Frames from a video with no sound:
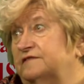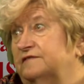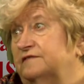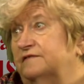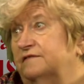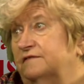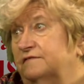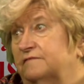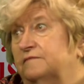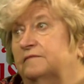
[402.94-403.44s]

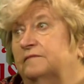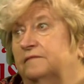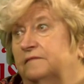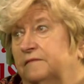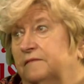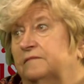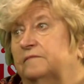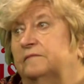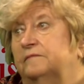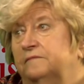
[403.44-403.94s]
Yeah,
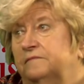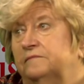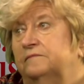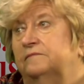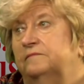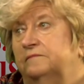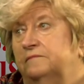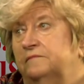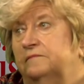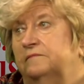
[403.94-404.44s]
yeah. I
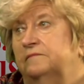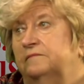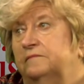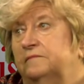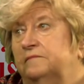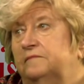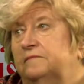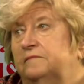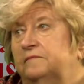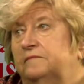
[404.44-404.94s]
mean, we,
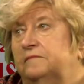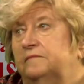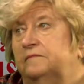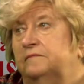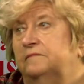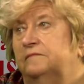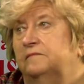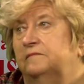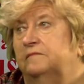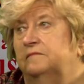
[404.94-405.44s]

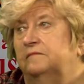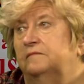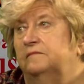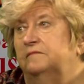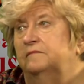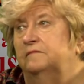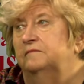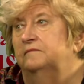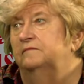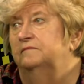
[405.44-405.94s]
last year we
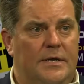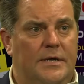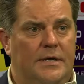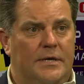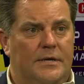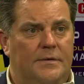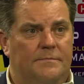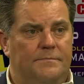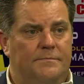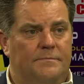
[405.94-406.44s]
did the
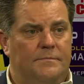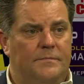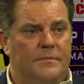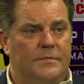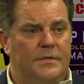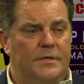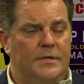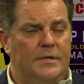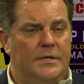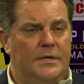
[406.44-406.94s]
uh,
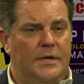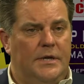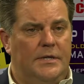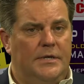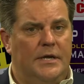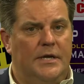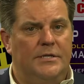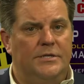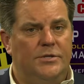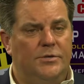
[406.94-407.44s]
the uh,
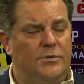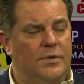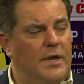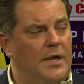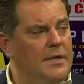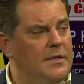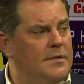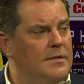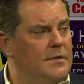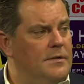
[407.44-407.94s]
Night to
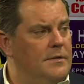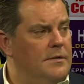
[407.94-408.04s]
Unite